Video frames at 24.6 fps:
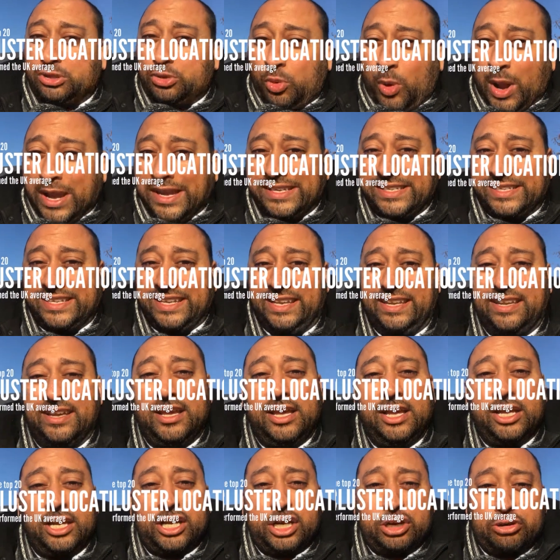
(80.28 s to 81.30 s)
20
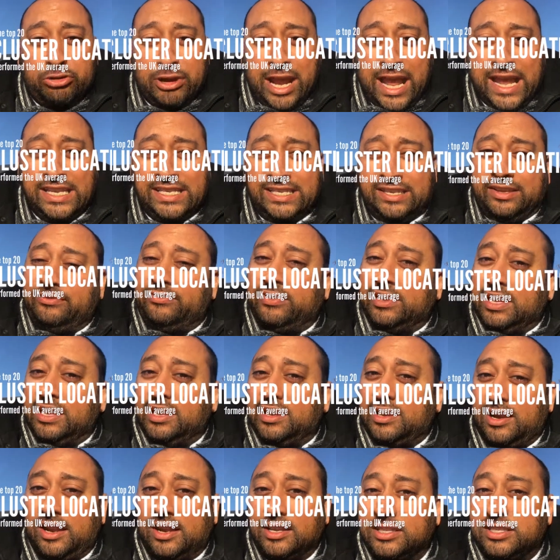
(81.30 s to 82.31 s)
creative
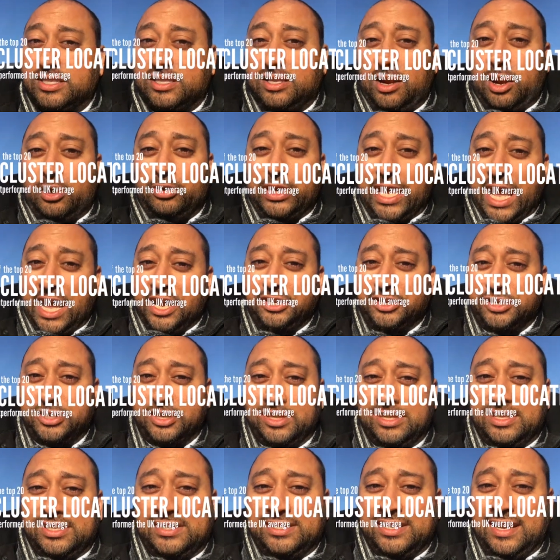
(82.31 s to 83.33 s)
cluster
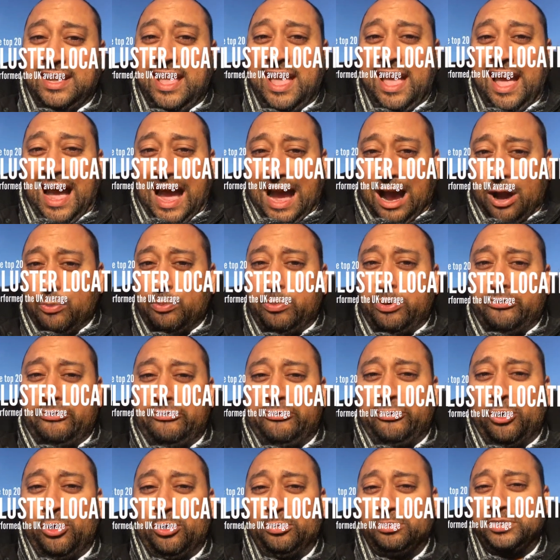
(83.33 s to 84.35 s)
locations
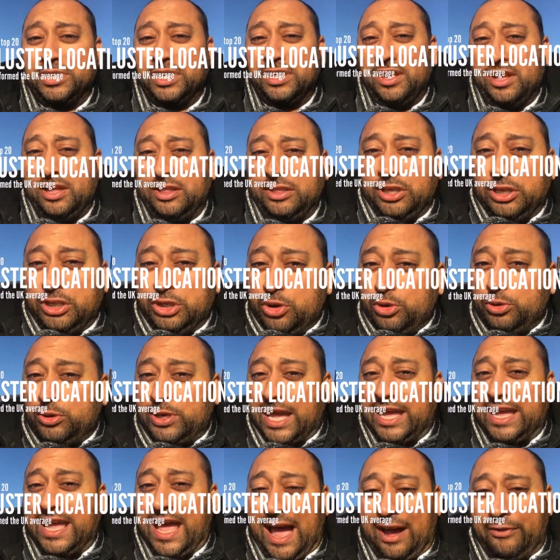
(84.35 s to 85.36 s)
outperformed the
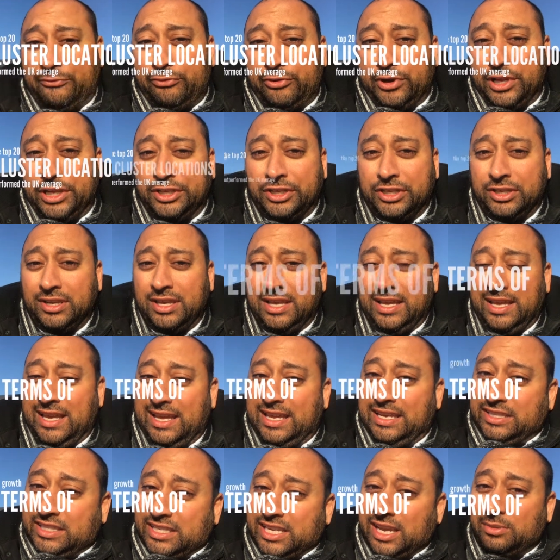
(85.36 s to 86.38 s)
UK average
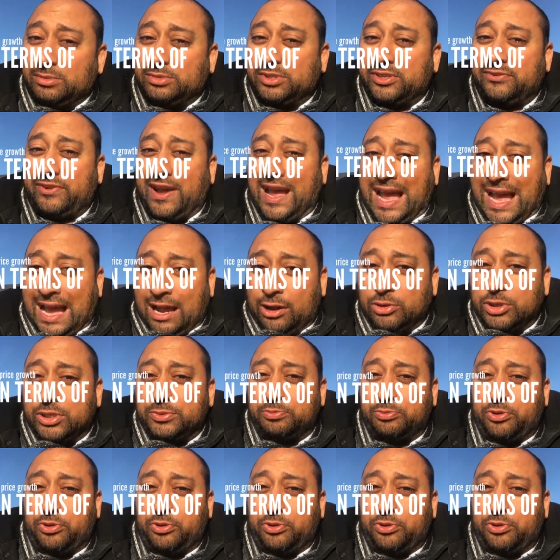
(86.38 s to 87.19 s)
in terms of house